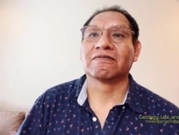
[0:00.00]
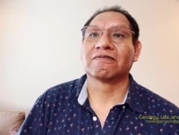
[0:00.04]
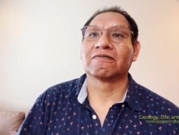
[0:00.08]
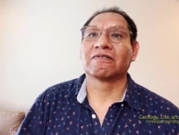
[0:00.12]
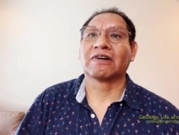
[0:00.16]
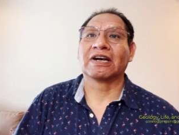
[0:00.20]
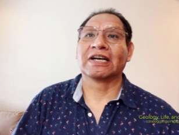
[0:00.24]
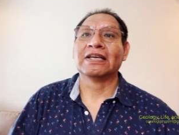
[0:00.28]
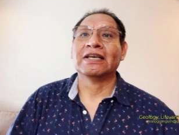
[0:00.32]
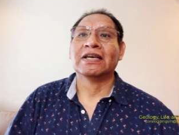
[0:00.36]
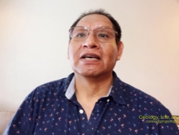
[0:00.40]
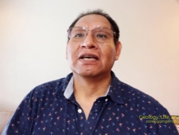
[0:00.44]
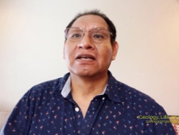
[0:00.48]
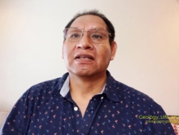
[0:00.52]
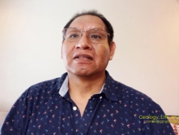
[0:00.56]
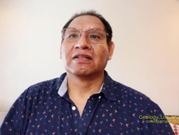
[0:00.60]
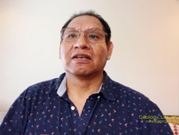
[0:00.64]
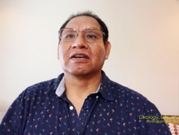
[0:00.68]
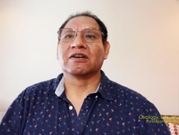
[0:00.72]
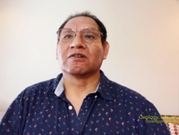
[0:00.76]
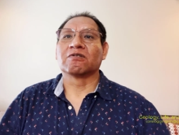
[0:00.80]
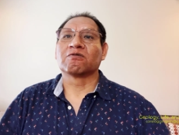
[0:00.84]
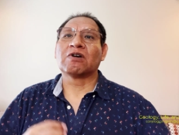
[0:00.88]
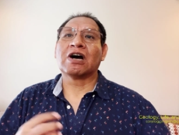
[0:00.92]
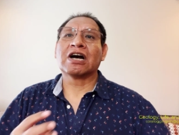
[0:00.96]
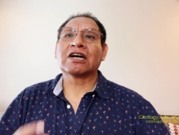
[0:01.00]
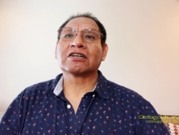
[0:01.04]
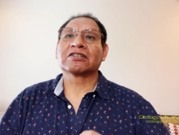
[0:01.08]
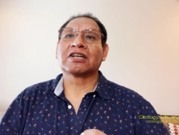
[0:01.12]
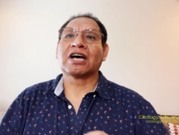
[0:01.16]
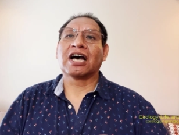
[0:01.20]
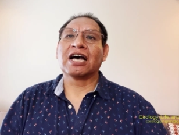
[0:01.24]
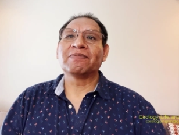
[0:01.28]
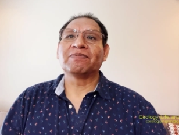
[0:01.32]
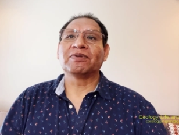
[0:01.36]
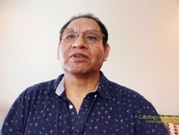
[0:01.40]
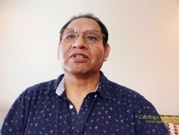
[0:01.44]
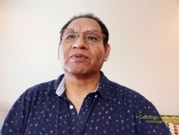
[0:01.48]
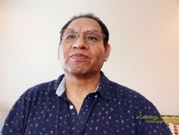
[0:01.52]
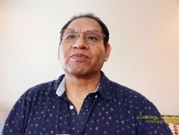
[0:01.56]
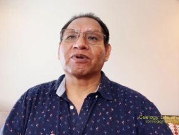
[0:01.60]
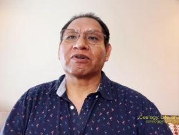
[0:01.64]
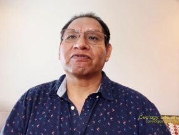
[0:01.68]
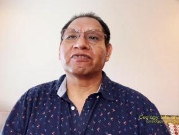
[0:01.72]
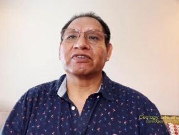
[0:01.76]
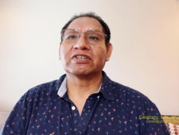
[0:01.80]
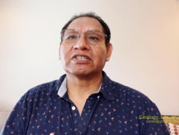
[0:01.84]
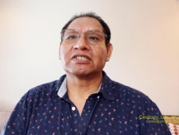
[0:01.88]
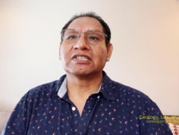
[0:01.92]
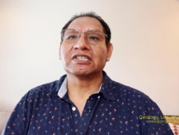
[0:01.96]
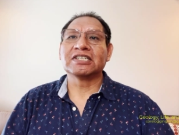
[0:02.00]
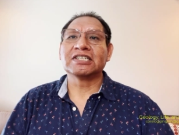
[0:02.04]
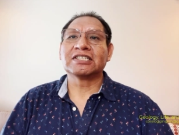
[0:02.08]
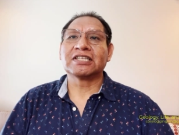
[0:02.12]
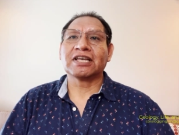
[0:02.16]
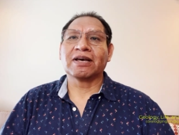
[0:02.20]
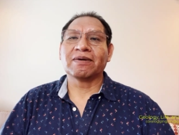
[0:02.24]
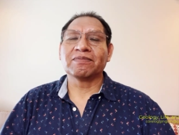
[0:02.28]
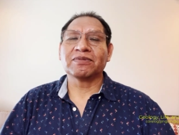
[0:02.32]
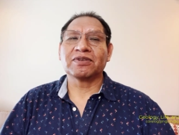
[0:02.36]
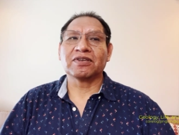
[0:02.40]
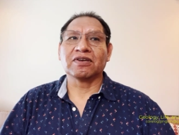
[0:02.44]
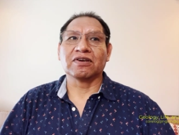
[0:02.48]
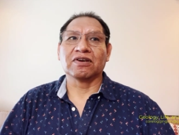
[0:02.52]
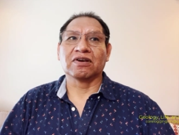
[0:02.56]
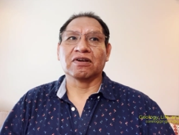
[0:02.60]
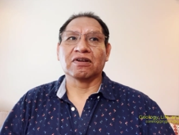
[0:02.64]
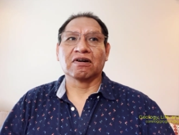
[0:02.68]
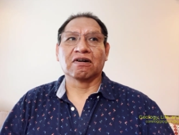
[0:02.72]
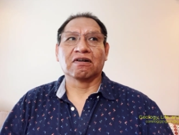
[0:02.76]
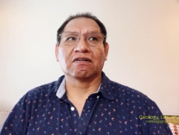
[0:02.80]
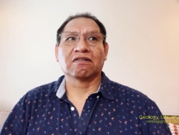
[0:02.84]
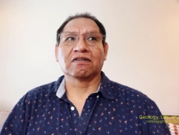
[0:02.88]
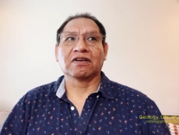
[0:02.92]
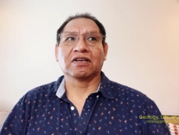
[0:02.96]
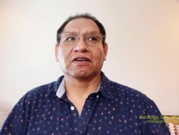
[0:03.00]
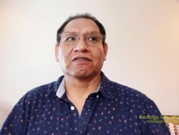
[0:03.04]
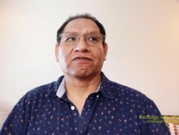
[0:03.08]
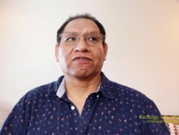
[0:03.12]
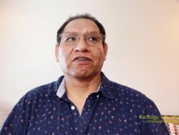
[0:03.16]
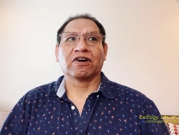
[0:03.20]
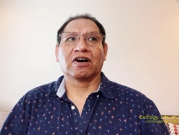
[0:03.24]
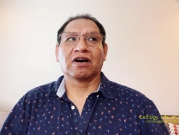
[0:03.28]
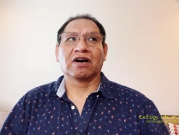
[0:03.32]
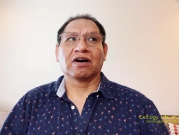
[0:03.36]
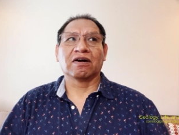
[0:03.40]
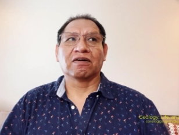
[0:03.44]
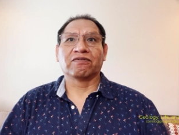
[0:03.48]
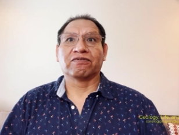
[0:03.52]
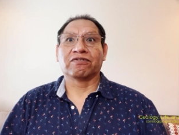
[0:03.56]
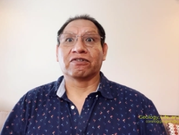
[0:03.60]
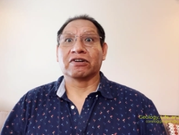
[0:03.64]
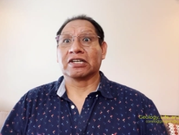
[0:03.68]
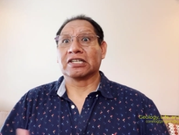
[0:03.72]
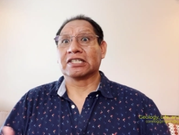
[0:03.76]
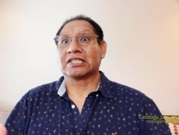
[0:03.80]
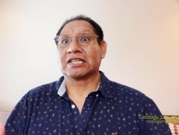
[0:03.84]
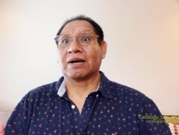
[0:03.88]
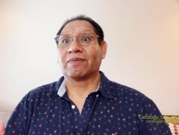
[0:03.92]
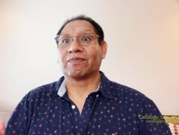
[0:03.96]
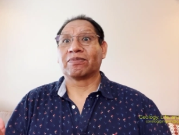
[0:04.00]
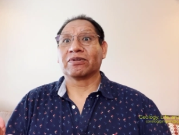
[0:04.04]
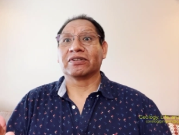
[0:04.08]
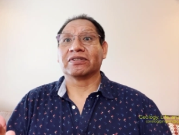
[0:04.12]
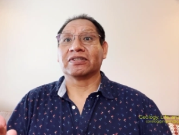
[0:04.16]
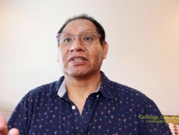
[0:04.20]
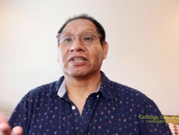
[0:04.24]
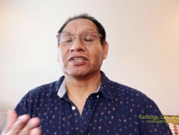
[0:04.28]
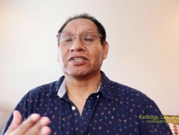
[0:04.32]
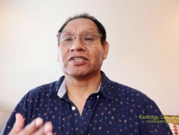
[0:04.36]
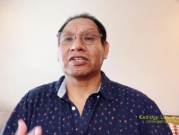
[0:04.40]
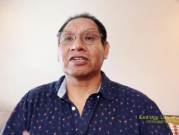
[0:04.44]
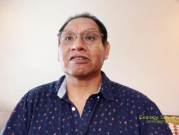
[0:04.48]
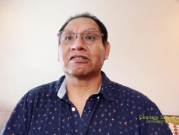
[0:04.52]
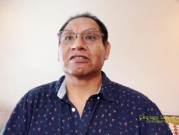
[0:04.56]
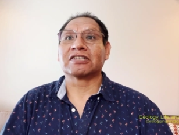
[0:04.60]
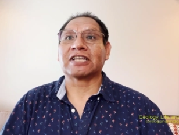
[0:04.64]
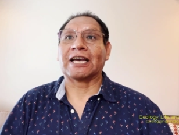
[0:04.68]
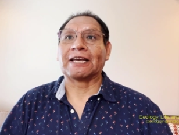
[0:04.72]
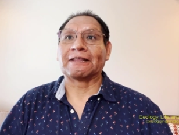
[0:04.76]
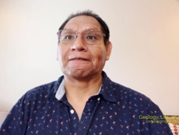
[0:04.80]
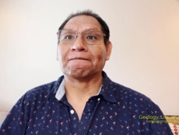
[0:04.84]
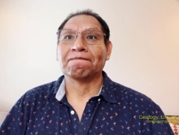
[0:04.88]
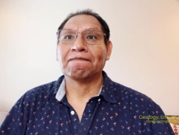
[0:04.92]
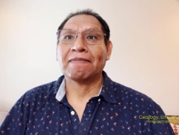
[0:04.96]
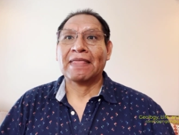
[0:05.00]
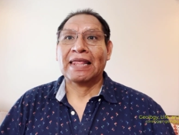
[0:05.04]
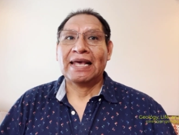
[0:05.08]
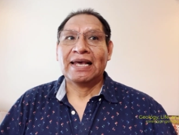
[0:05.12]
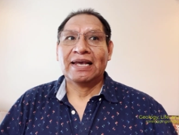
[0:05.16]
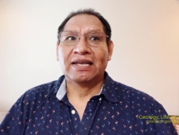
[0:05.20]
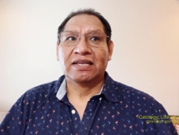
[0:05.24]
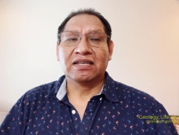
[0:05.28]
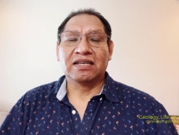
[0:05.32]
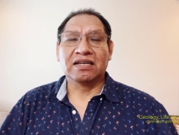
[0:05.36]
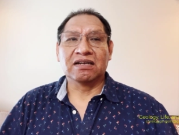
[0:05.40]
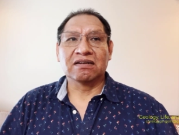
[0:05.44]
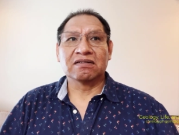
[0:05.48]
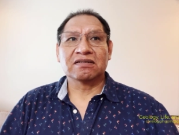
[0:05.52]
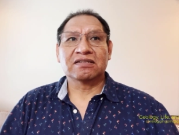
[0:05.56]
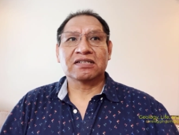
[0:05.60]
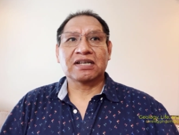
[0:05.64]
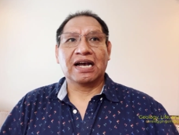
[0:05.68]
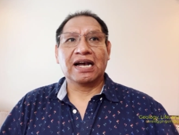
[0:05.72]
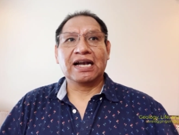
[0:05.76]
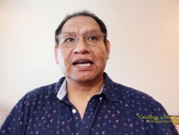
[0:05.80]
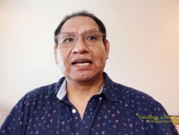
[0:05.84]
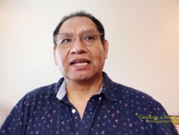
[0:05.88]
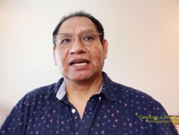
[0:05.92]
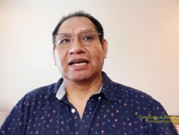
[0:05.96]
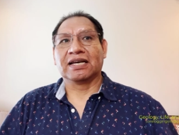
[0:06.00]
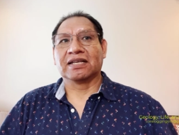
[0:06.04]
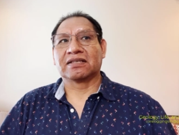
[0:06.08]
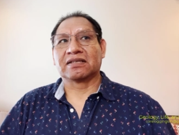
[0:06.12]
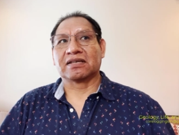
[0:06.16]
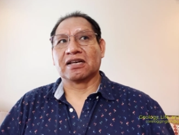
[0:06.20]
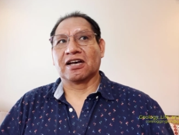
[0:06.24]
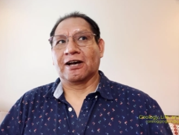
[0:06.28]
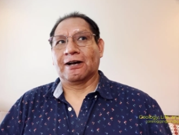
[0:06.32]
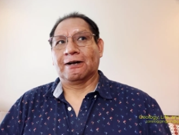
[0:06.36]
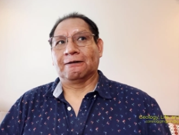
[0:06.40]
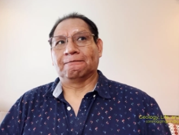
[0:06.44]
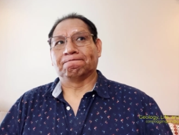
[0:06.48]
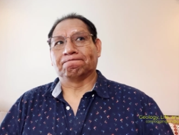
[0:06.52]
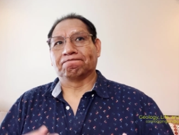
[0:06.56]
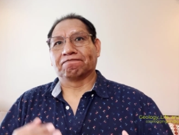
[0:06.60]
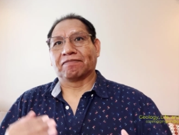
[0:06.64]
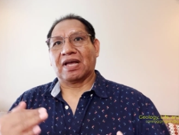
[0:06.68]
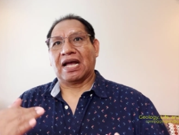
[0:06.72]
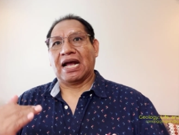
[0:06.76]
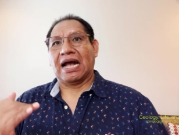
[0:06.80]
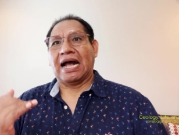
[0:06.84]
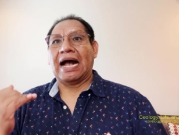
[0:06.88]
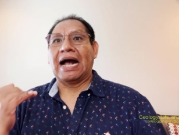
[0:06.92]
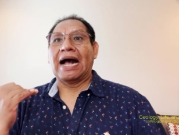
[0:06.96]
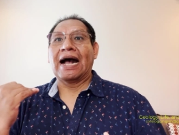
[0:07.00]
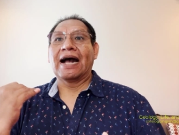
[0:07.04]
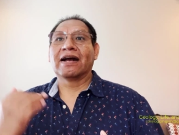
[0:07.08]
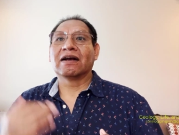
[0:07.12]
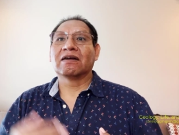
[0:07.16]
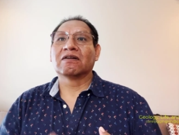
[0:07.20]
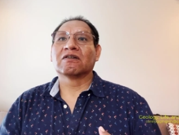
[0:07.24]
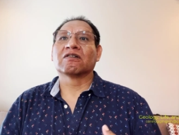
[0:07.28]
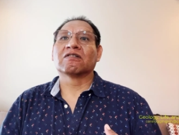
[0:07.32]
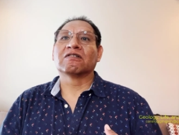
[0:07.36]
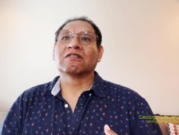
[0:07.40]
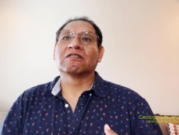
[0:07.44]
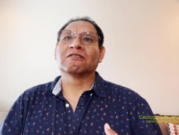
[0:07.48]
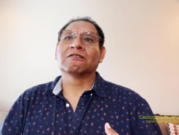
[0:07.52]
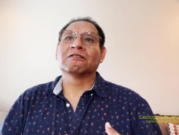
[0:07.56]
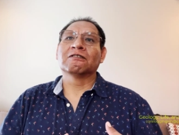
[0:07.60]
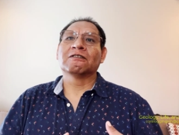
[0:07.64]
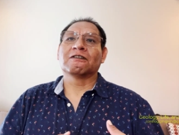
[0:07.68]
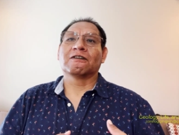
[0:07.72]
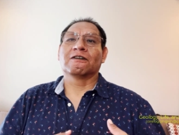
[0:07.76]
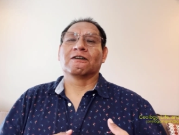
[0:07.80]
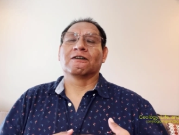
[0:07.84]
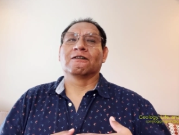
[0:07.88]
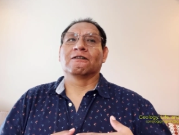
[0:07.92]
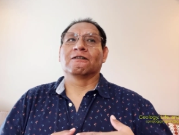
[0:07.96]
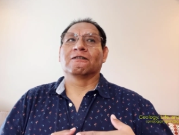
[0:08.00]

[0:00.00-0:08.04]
Right, the rock type in the porphyry systems. You know, if for example in the jarosite, it's iron,